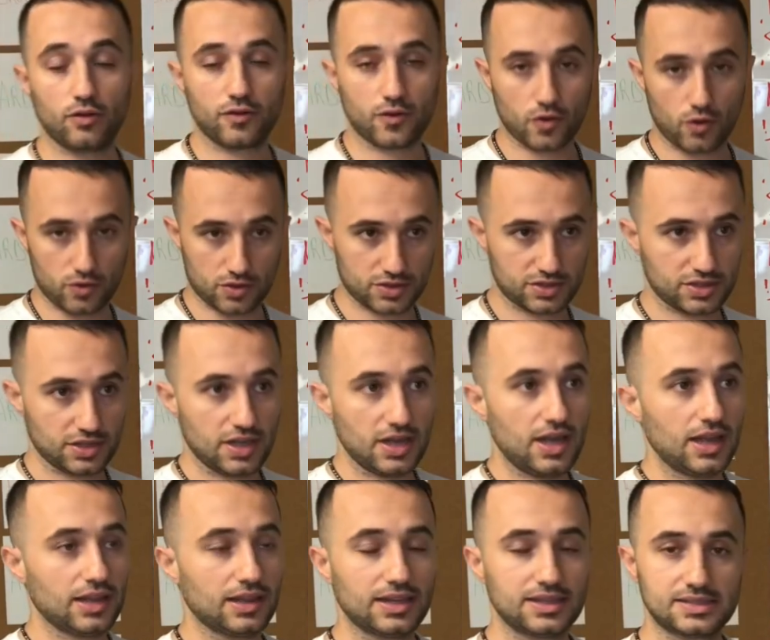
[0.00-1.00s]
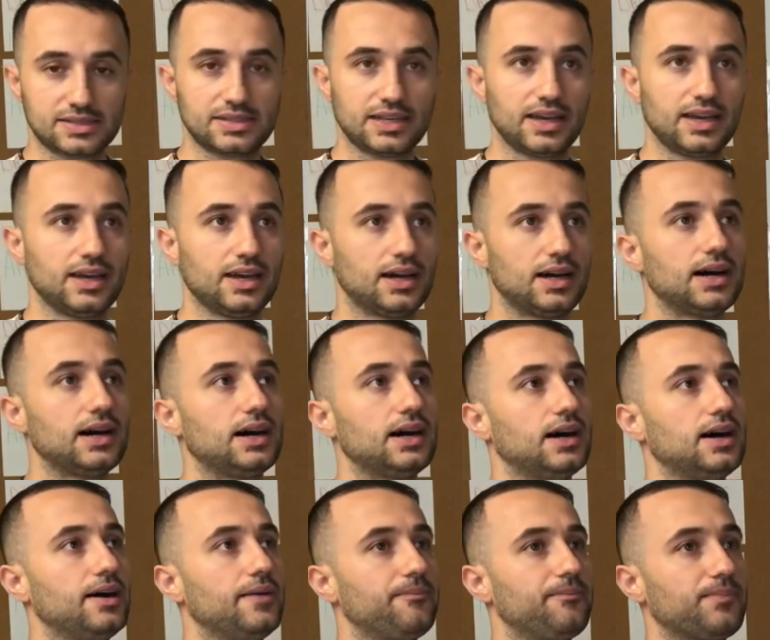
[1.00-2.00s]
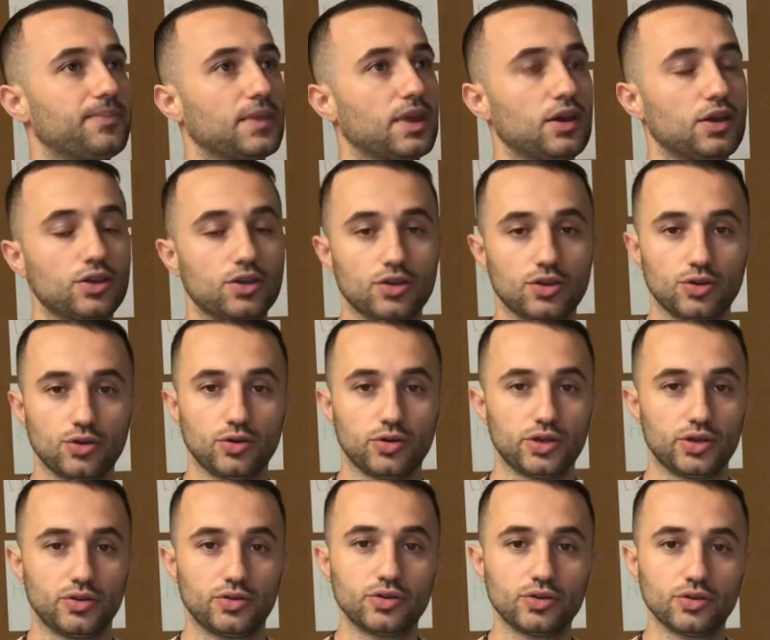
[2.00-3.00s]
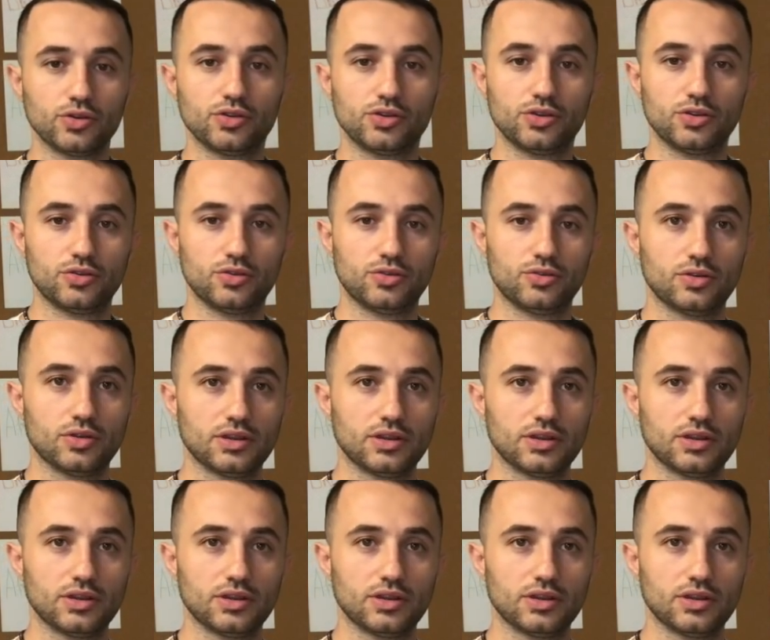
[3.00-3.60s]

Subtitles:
Of course, let's say you